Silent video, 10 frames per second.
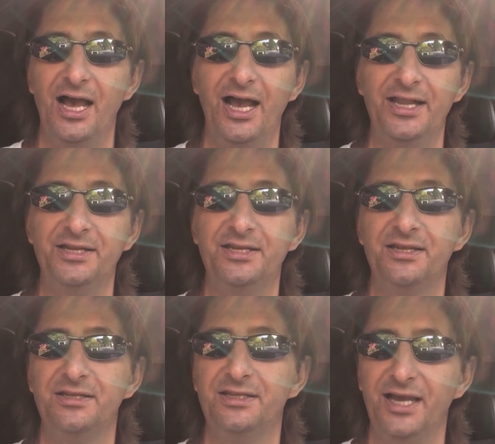And
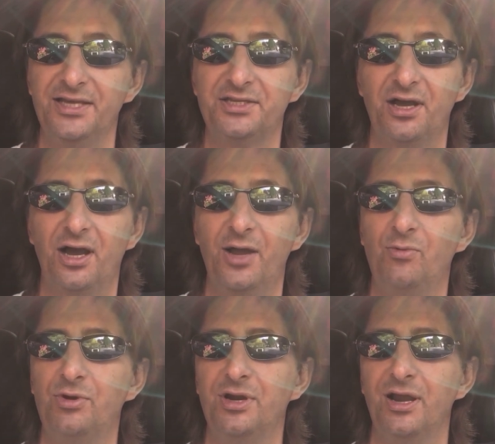yes, I
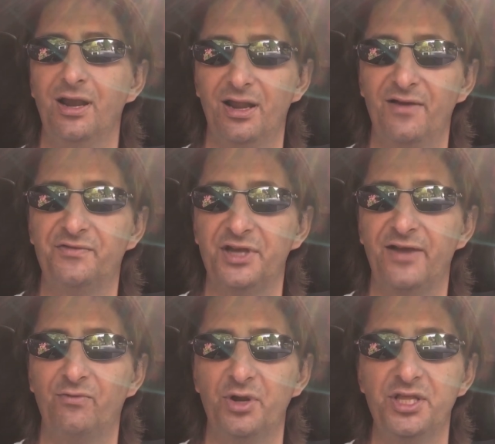would love to
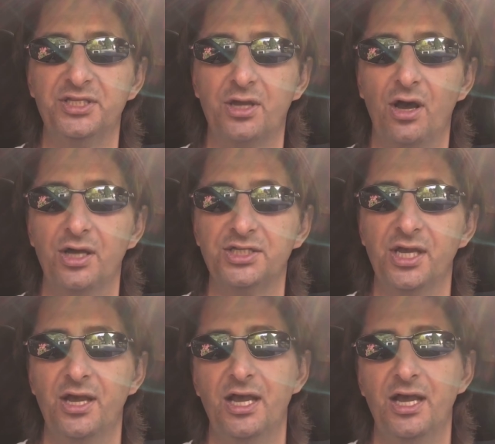have one of these cars.